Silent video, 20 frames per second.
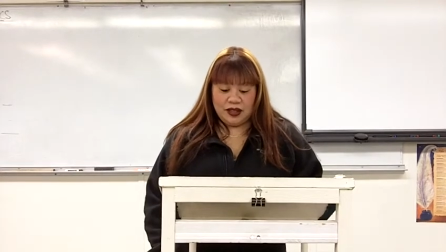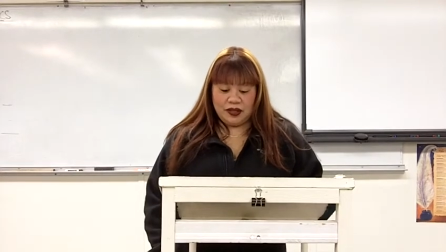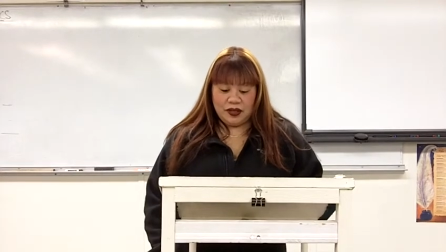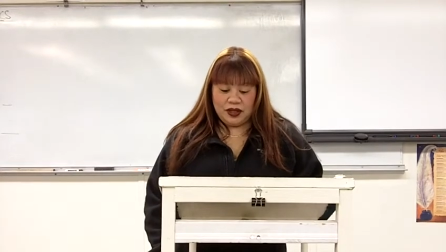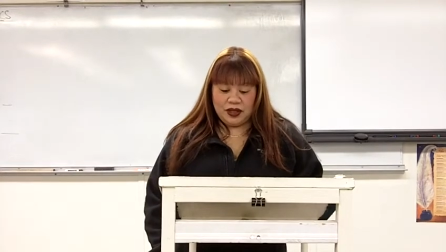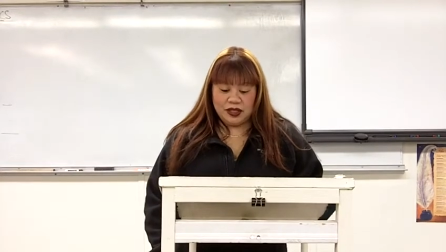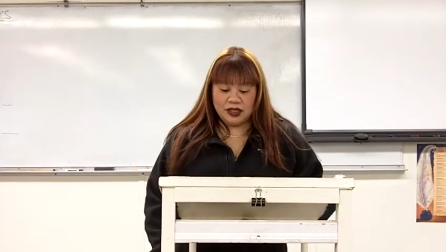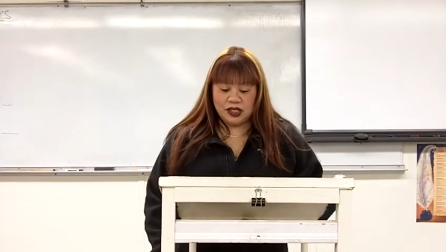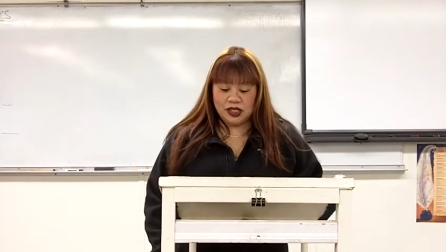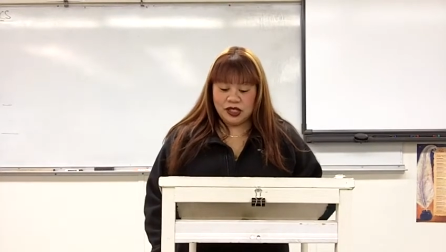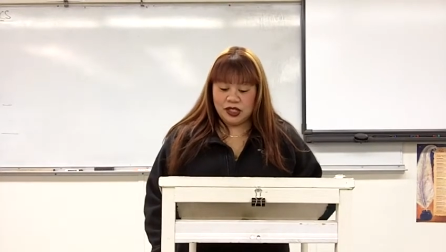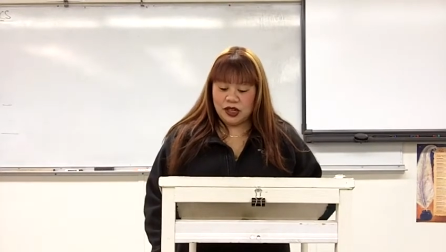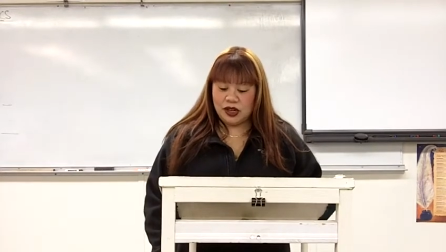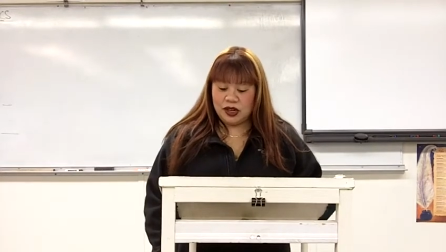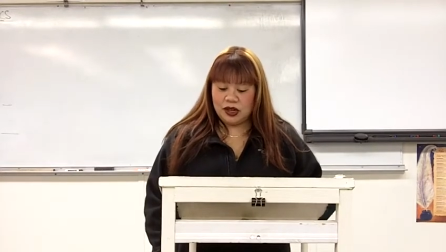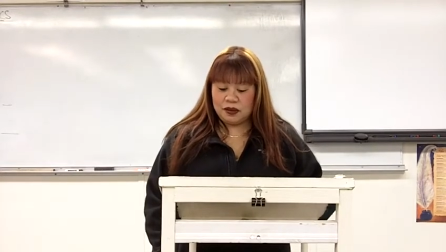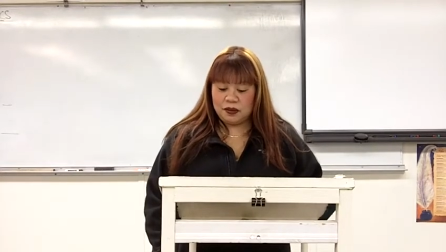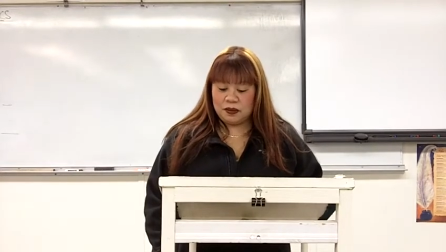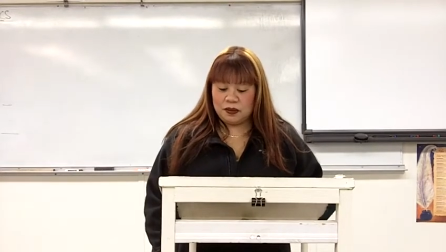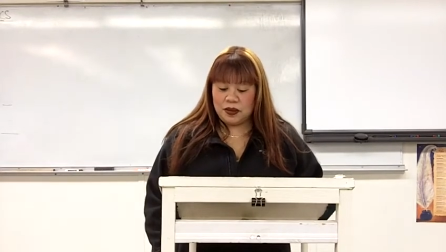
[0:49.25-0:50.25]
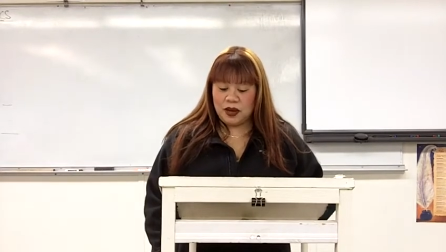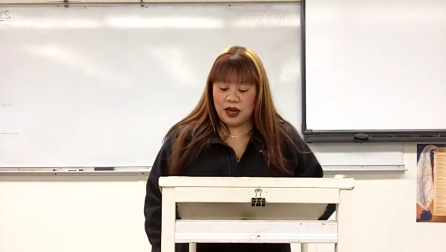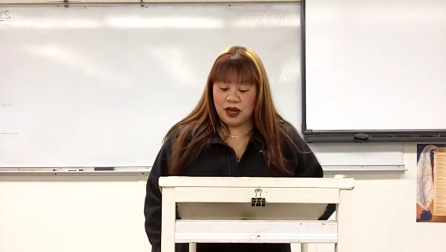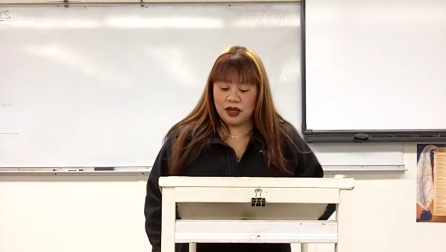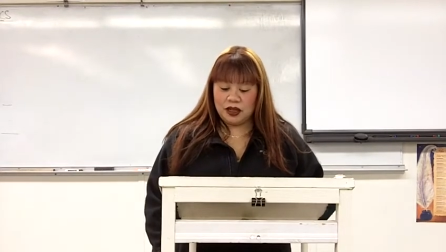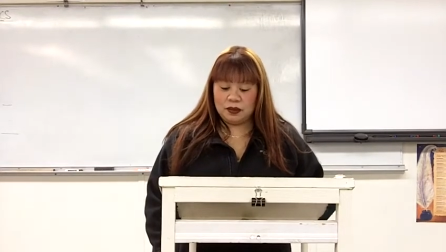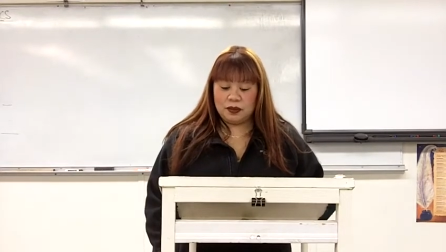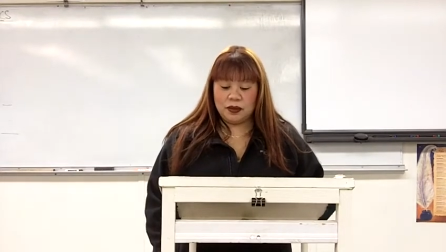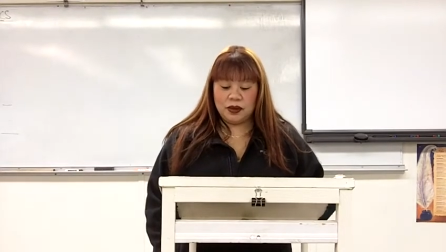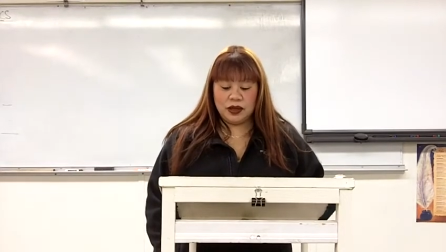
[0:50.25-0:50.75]
then start
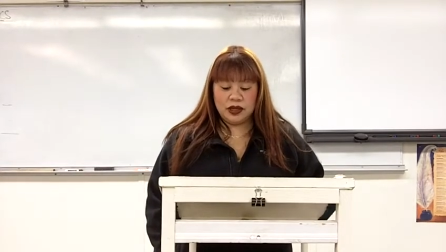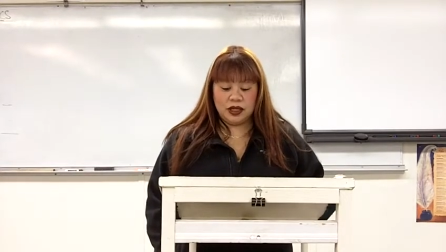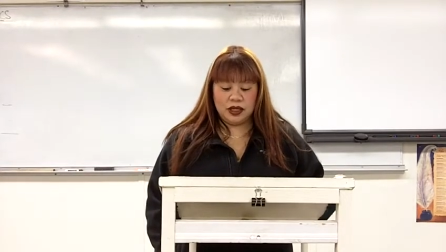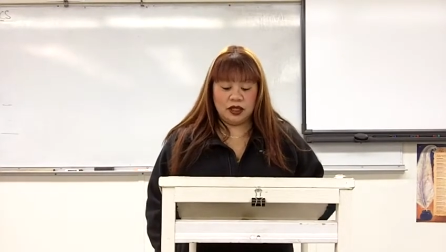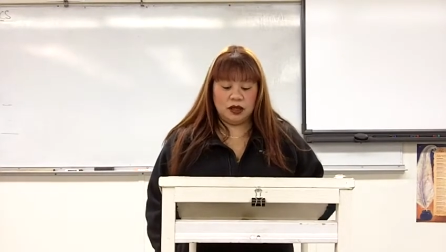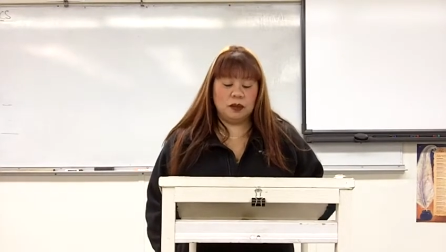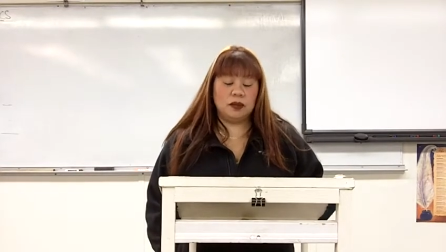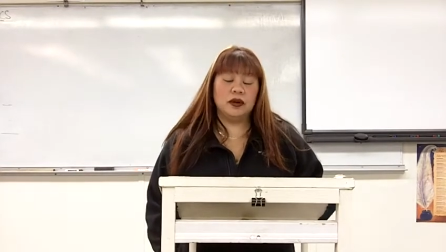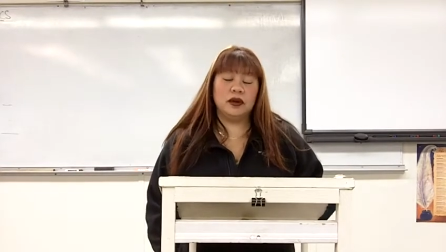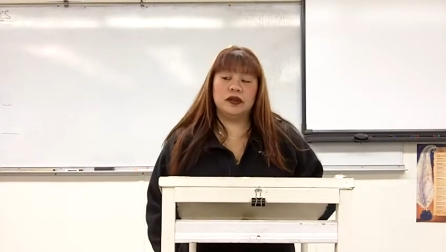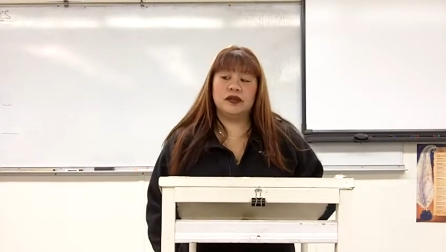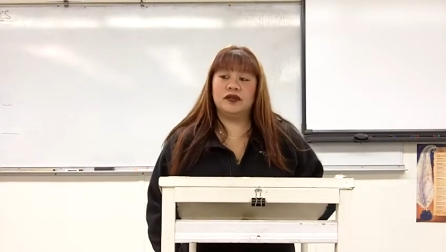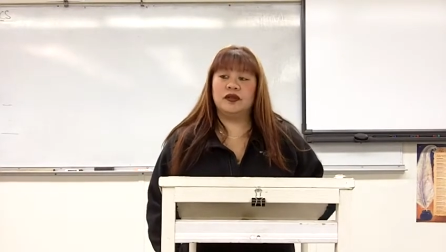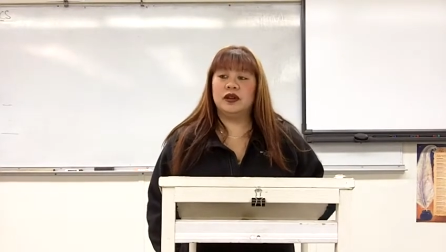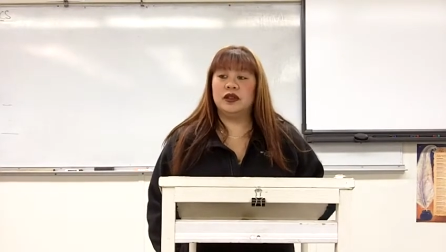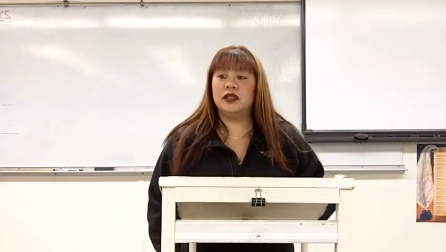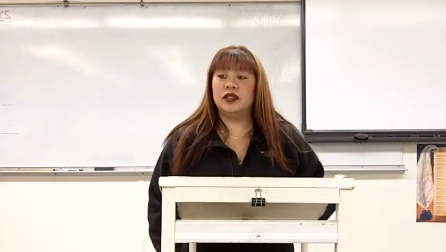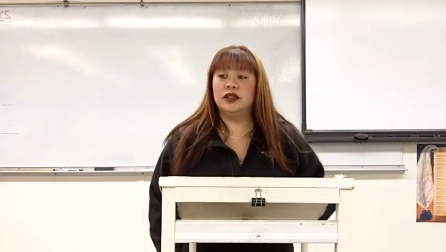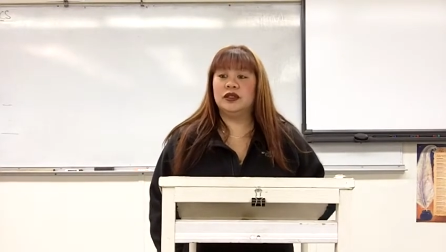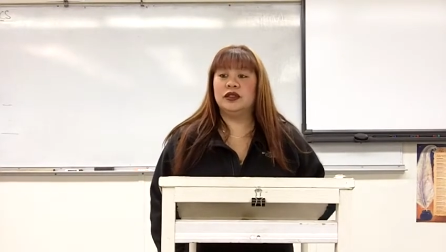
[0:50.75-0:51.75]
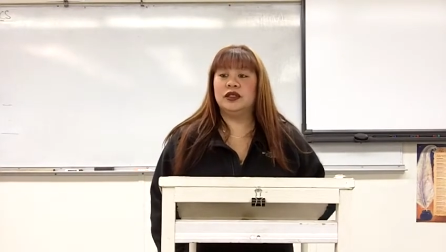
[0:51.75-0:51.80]
uh, putting your portfolio